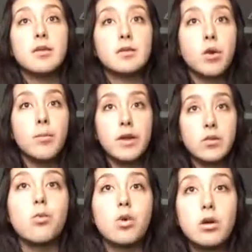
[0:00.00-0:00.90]
told by the
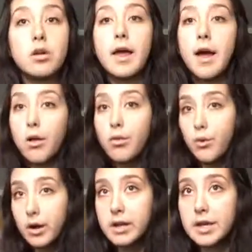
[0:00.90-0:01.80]
World Health
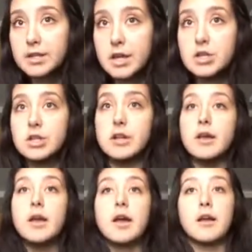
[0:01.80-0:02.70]
Organization,
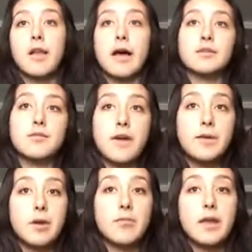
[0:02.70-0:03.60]

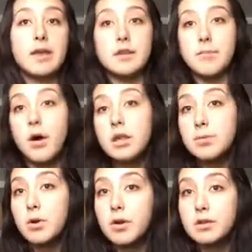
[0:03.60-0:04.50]
classify red meat as a
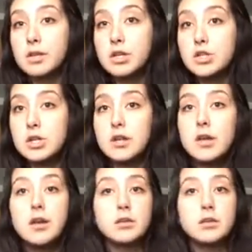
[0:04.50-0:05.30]
possible carcinogen.